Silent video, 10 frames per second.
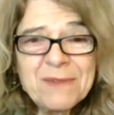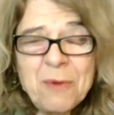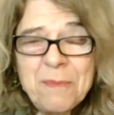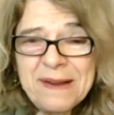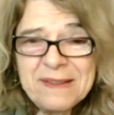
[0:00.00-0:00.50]

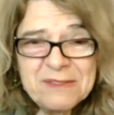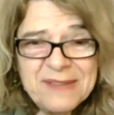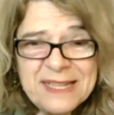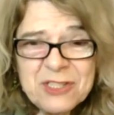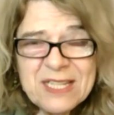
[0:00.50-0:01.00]
comparative
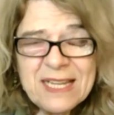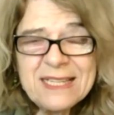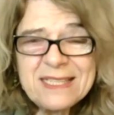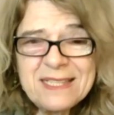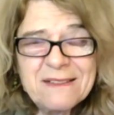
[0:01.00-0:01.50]
advantage
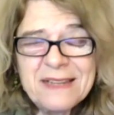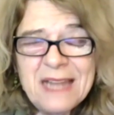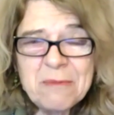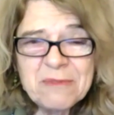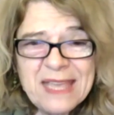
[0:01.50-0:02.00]
is still the
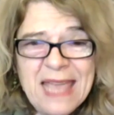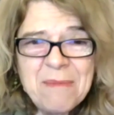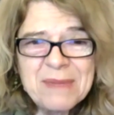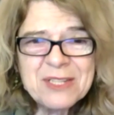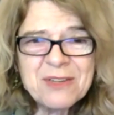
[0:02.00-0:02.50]
name of the
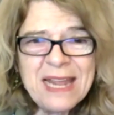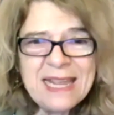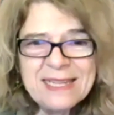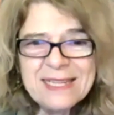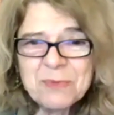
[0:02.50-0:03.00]
game in
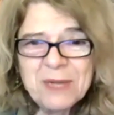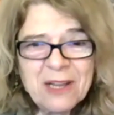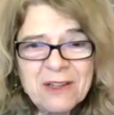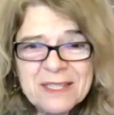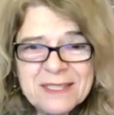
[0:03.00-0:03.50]
trade, as
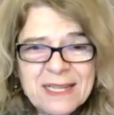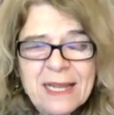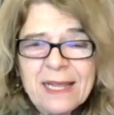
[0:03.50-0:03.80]
we learned